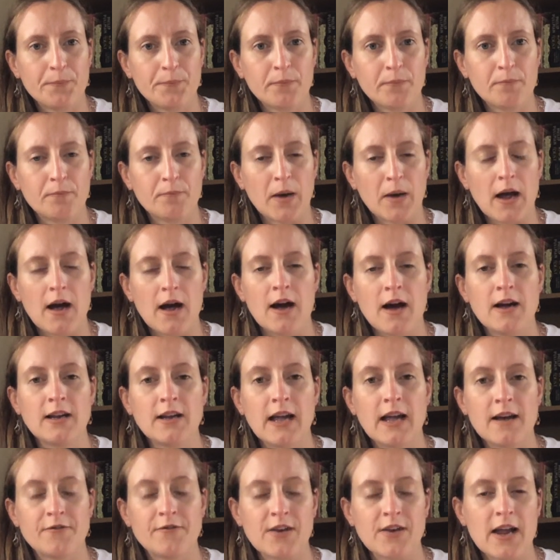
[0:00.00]
But I
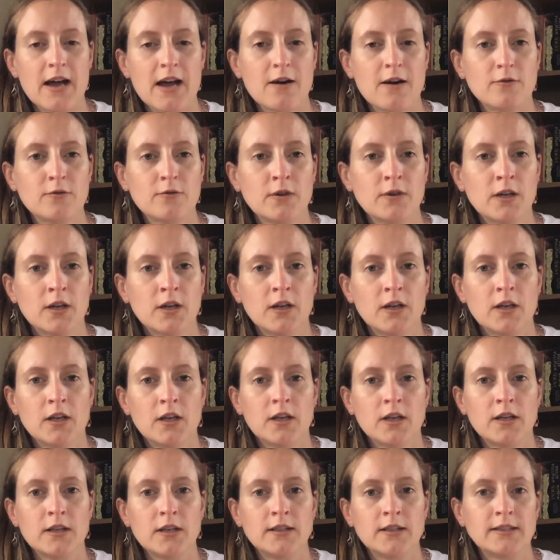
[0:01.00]
have now
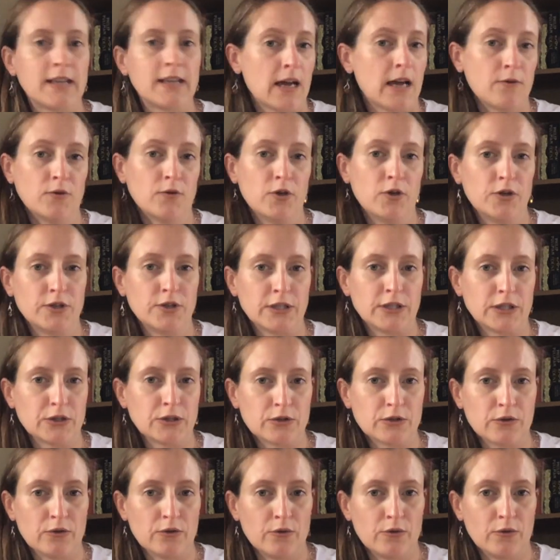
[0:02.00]
downloaded
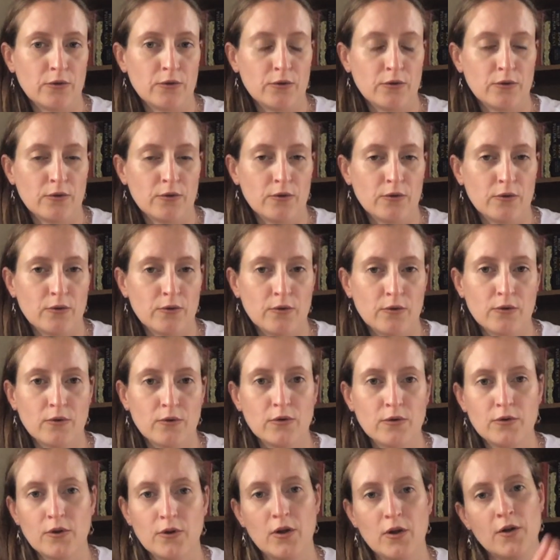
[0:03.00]

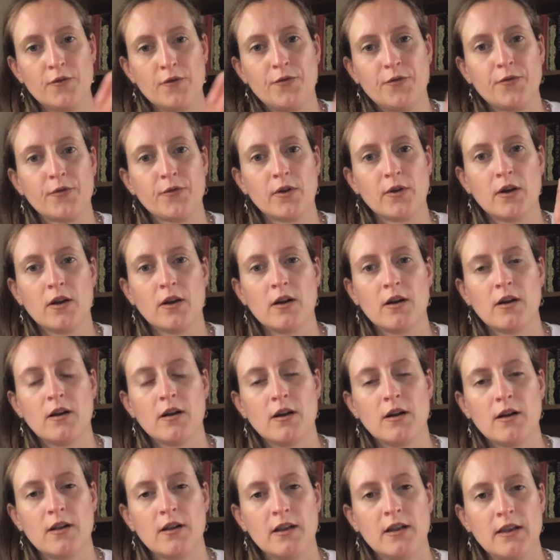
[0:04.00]
all of
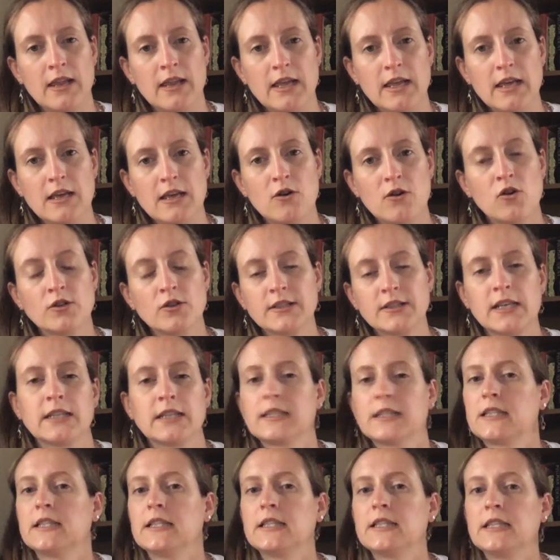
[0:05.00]
the
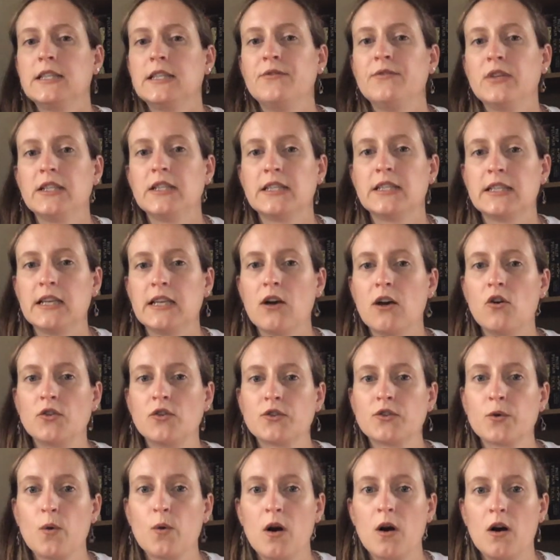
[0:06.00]
content of the DVD
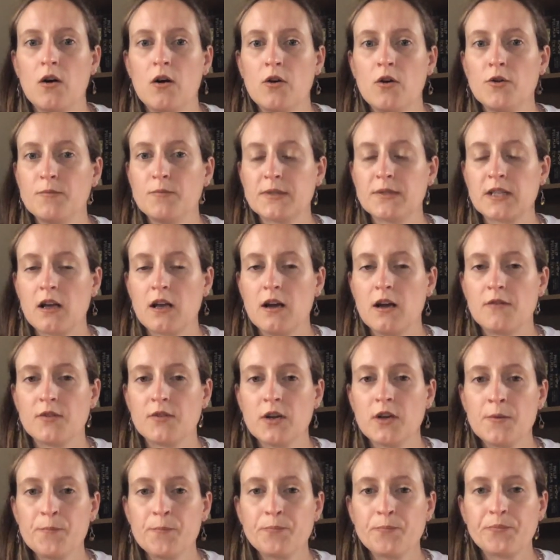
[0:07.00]
onto our home
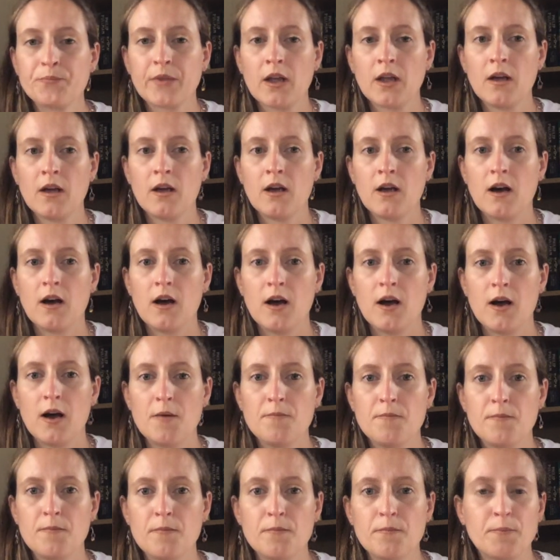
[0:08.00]
server.
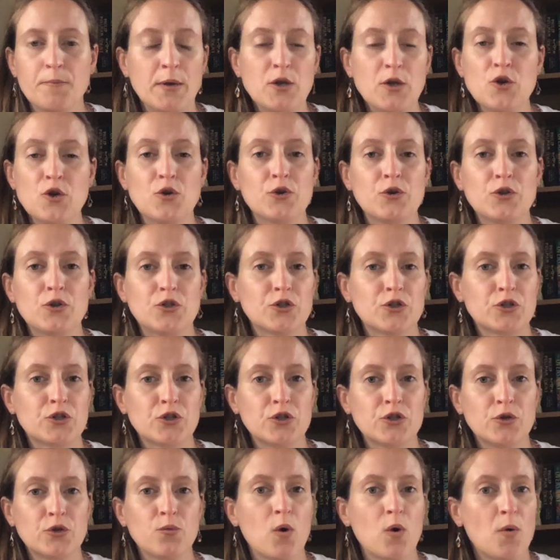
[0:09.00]
But you could just
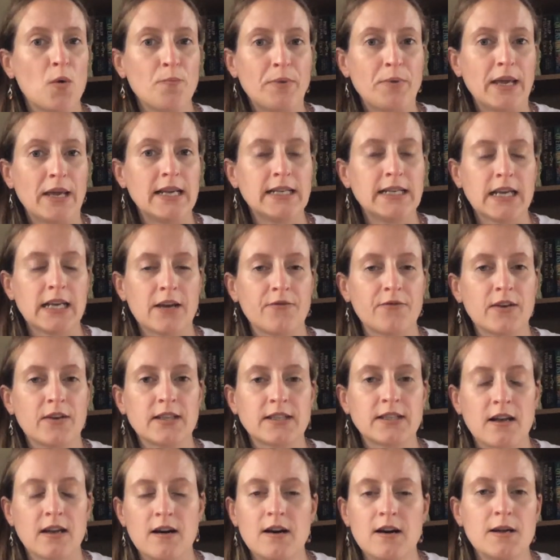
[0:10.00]
do one PDF at
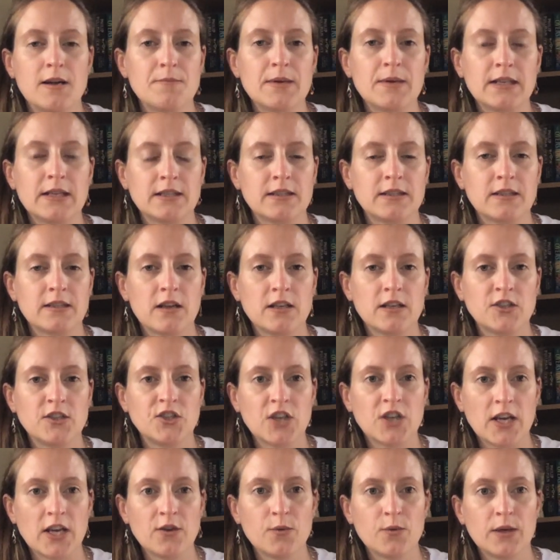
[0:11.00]
a time. It's
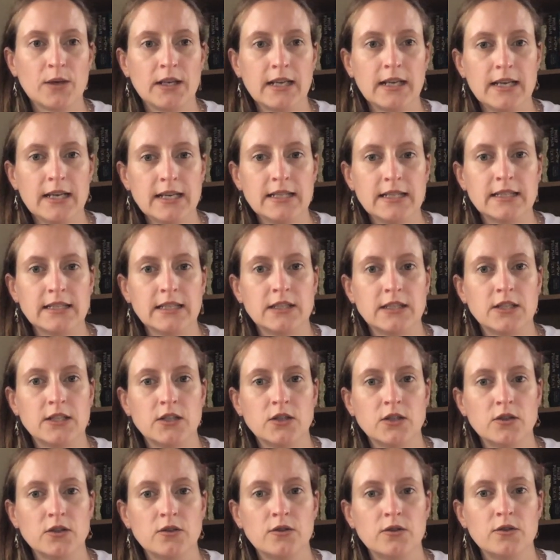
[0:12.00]
genuinely easy to
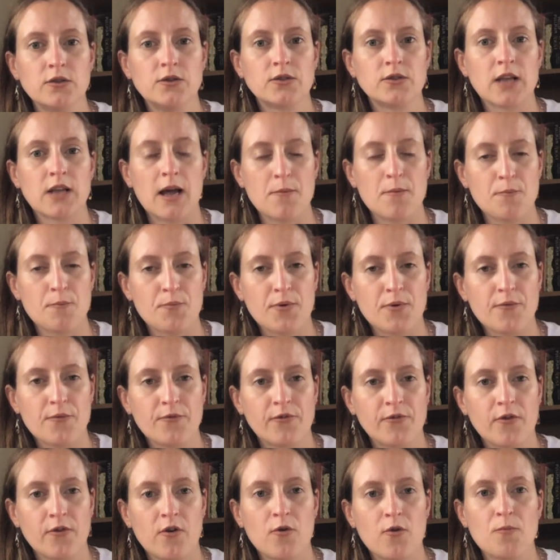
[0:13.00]
use and print
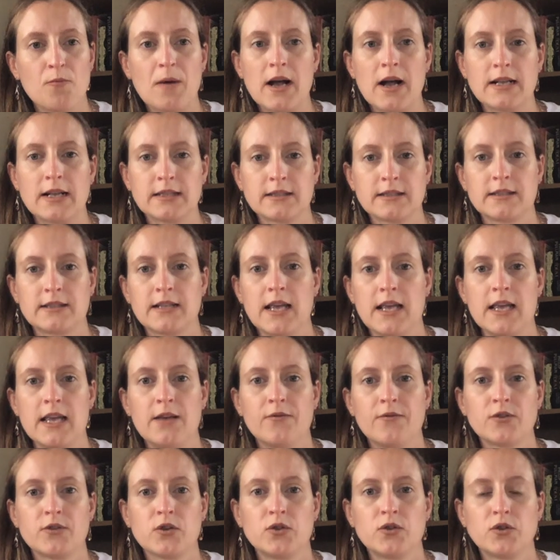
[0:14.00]
from and save.
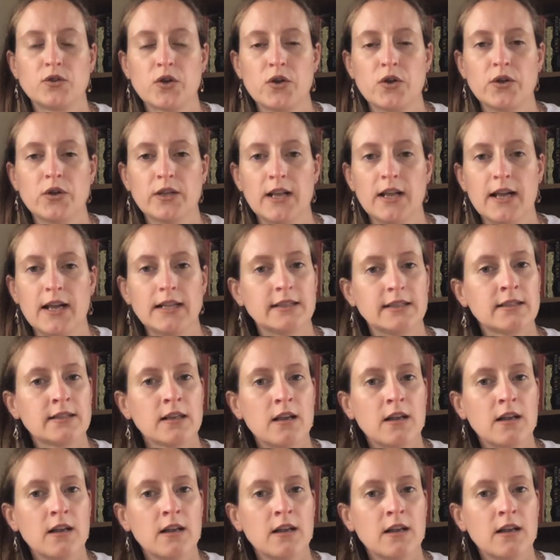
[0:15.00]
So don't let